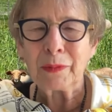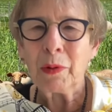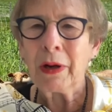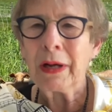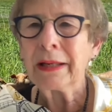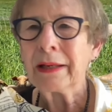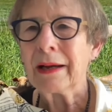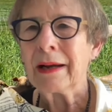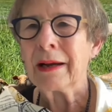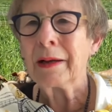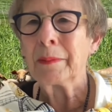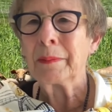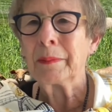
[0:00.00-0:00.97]
One,
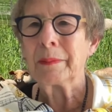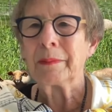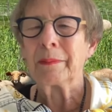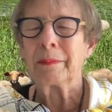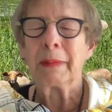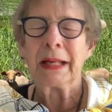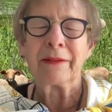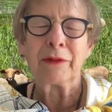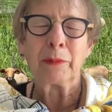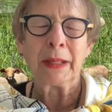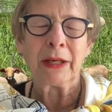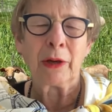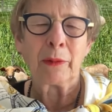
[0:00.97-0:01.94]
um, many of you
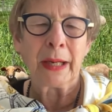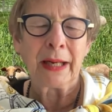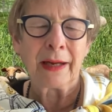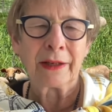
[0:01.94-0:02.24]
may know my